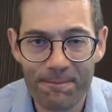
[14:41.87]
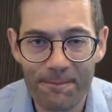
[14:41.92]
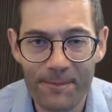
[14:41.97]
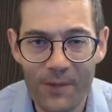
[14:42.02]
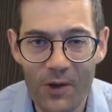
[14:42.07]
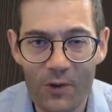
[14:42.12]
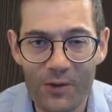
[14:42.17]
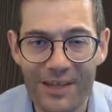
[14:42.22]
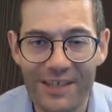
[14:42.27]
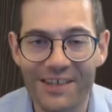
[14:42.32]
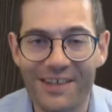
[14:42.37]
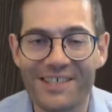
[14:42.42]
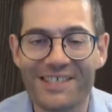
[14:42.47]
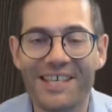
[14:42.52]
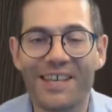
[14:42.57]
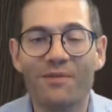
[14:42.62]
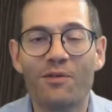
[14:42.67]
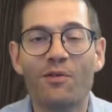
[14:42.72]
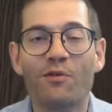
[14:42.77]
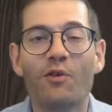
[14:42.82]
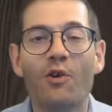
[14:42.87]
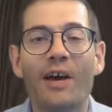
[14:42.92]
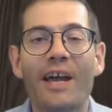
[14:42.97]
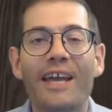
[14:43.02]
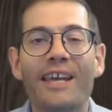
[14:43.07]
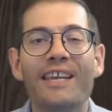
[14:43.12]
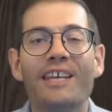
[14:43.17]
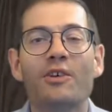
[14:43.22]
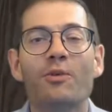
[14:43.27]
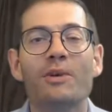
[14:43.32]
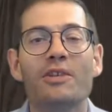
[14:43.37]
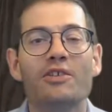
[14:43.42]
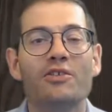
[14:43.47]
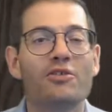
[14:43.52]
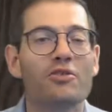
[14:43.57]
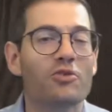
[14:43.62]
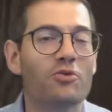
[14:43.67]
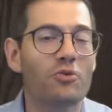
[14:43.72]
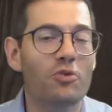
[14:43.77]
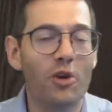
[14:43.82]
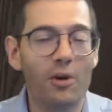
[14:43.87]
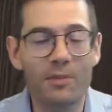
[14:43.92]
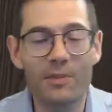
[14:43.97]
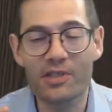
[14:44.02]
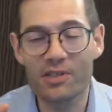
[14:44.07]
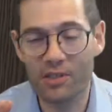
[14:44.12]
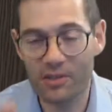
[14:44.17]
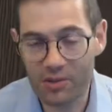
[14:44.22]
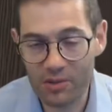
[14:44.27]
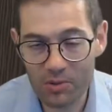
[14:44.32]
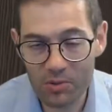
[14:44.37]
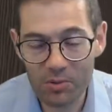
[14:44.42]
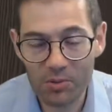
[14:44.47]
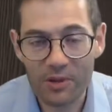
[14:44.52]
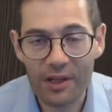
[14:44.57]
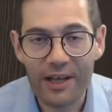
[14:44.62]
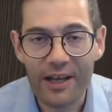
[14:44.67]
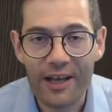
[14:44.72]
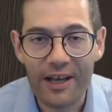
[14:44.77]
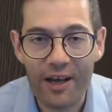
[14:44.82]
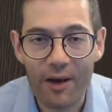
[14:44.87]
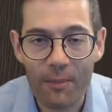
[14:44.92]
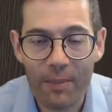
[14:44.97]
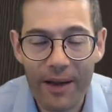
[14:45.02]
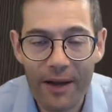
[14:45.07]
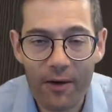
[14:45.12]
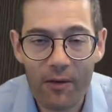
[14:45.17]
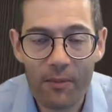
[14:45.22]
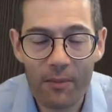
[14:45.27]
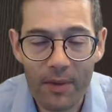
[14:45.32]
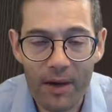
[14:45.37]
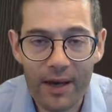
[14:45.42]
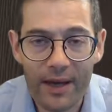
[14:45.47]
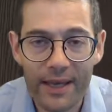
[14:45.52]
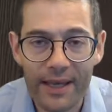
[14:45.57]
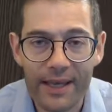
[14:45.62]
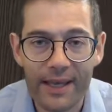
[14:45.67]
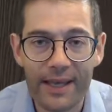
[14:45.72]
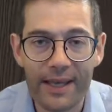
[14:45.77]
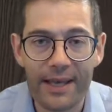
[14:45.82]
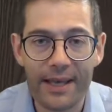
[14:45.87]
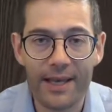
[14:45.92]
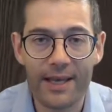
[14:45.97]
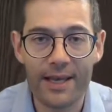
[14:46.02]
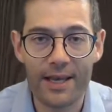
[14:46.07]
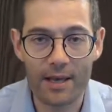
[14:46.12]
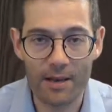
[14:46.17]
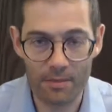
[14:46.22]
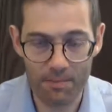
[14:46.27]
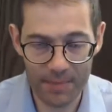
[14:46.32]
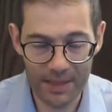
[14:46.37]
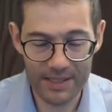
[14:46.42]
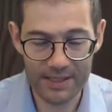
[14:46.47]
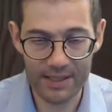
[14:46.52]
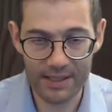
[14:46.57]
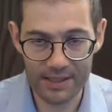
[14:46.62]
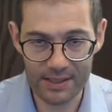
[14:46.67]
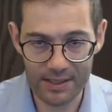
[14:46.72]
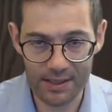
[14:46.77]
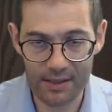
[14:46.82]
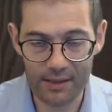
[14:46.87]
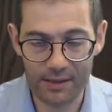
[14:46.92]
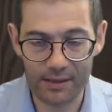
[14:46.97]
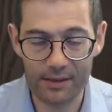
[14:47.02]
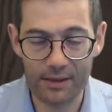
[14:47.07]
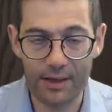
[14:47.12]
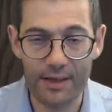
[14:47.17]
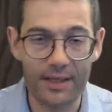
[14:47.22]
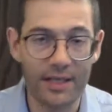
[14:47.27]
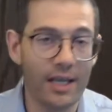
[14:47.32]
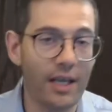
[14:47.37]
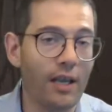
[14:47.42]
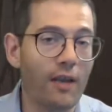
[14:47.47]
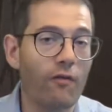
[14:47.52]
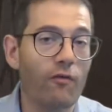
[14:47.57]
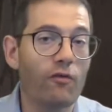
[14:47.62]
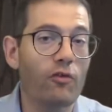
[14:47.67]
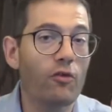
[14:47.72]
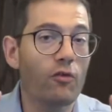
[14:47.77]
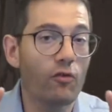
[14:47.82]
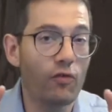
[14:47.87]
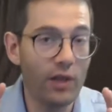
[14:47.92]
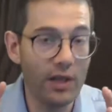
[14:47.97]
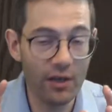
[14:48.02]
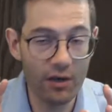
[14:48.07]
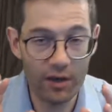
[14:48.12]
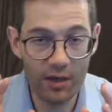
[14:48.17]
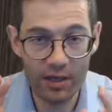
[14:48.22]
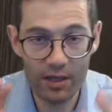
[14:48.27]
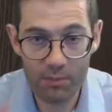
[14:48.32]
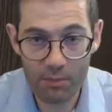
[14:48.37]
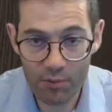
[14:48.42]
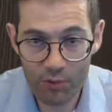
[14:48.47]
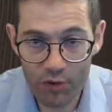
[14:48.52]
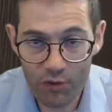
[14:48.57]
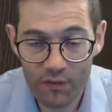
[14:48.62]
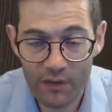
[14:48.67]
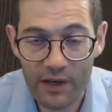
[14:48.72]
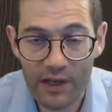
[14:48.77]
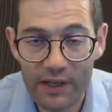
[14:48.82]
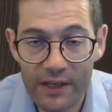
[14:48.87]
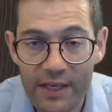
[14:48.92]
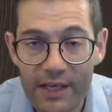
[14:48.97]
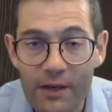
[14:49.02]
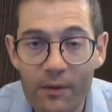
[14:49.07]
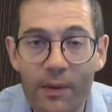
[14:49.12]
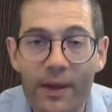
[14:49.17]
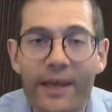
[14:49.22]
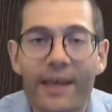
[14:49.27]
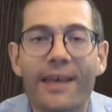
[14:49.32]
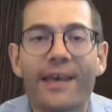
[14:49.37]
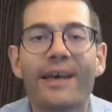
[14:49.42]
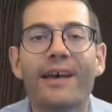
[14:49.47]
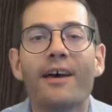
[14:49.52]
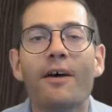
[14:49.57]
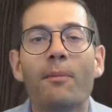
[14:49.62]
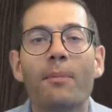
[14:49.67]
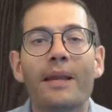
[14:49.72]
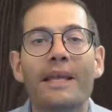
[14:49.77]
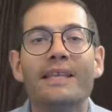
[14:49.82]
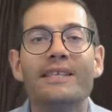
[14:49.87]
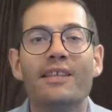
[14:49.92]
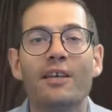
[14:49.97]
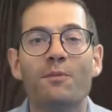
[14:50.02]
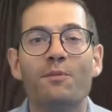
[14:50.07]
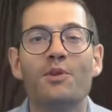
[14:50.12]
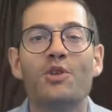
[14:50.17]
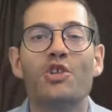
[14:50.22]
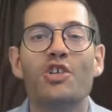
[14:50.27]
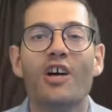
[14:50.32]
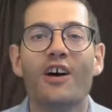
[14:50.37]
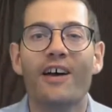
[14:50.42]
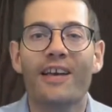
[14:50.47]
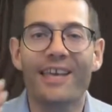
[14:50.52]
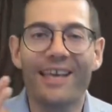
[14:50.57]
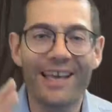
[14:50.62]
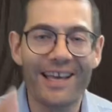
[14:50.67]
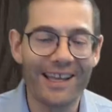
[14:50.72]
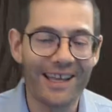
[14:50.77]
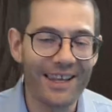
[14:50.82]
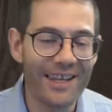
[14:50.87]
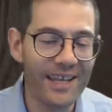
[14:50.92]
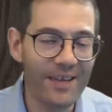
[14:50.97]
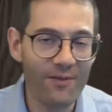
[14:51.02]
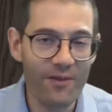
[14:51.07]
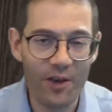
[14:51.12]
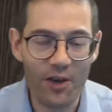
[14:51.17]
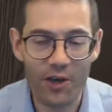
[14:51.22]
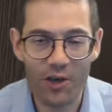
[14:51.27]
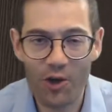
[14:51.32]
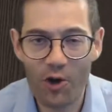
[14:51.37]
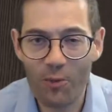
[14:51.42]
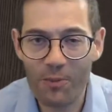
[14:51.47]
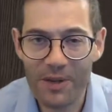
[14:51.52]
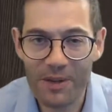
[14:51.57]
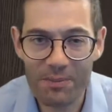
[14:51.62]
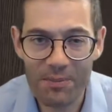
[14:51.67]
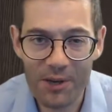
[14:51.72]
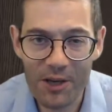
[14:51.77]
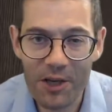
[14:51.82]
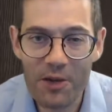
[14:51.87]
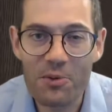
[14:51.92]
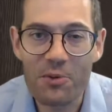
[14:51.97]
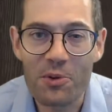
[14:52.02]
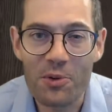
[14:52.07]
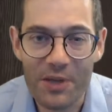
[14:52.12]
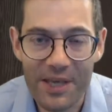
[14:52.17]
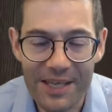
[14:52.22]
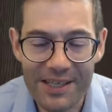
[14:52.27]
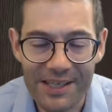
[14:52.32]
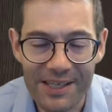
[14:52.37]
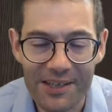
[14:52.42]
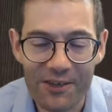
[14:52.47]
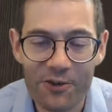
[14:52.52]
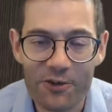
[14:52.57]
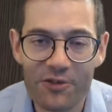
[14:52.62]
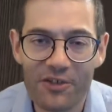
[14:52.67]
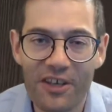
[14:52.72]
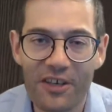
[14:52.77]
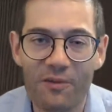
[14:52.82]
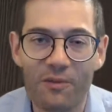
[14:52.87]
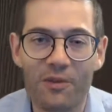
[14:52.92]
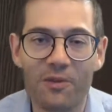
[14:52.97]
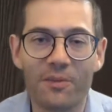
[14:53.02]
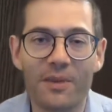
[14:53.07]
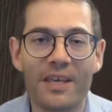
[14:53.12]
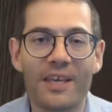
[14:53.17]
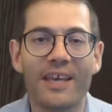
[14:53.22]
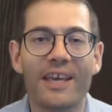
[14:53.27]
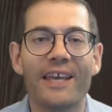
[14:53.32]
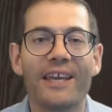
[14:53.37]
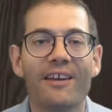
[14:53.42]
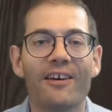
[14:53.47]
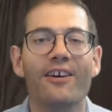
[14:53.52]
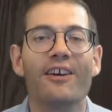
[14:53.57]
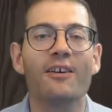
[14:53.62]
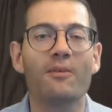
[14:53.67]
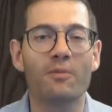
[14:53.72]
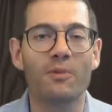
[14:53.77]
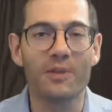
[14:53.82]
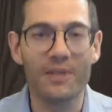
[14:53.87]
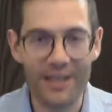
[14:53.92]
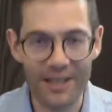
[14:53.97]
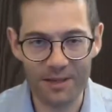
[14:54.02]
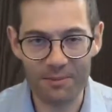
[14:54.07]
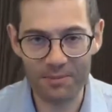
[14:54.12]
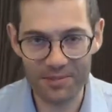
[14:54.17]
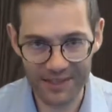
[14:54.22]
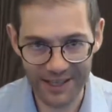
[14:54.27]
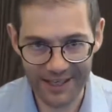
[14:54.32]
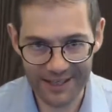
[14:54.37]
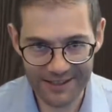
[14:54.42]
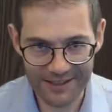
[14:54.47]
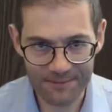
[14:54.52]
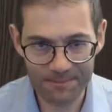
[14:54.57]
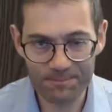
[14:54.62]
Okay guys, if you've got any questions or comments at all about my basic style guide, if you think I can improve it in any way, please don't be shy, leave a comment below or get in contact with me and I will update